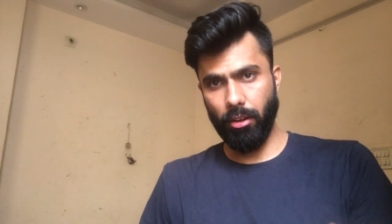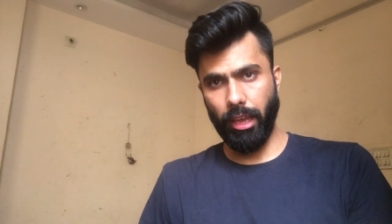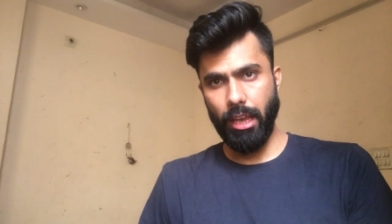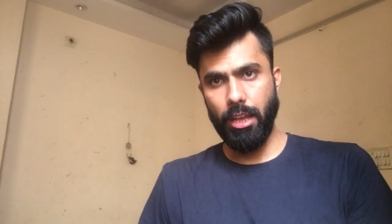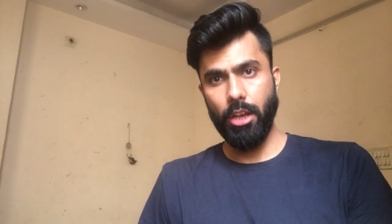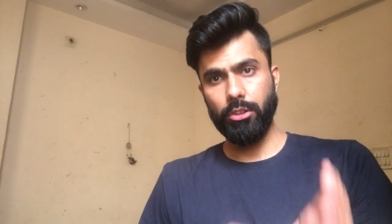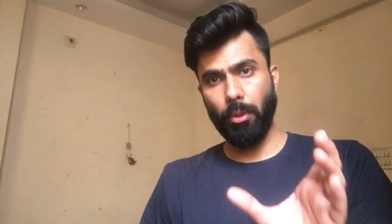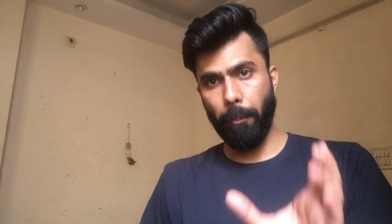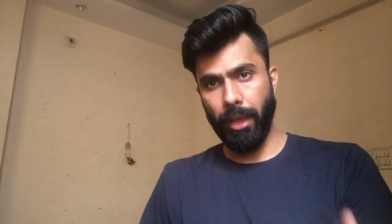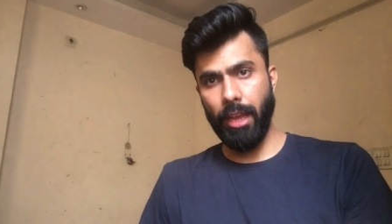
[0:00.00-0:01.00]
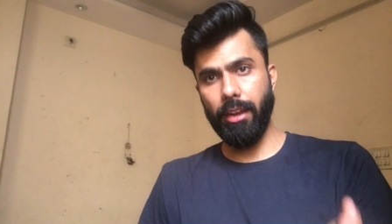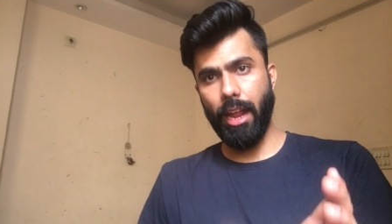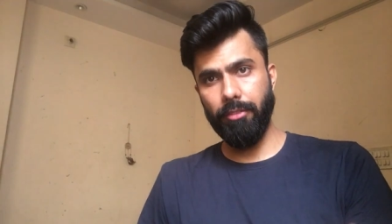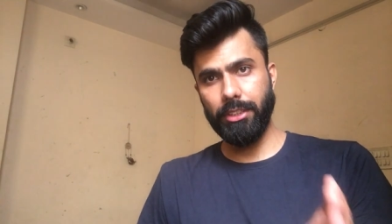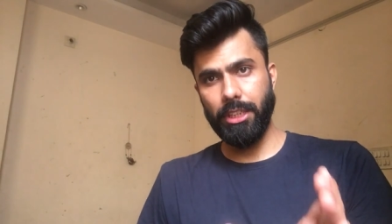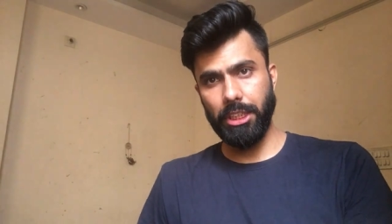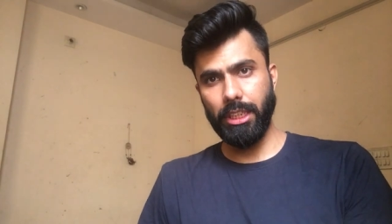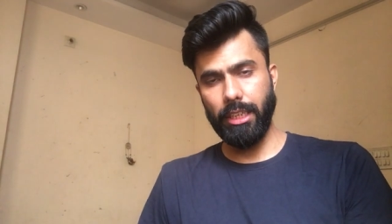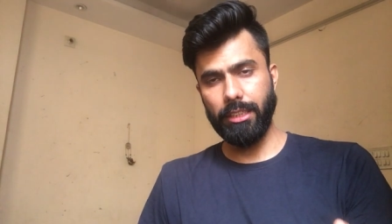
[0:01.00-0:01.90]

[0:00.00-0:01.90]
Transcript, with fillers: Okay. So main railww station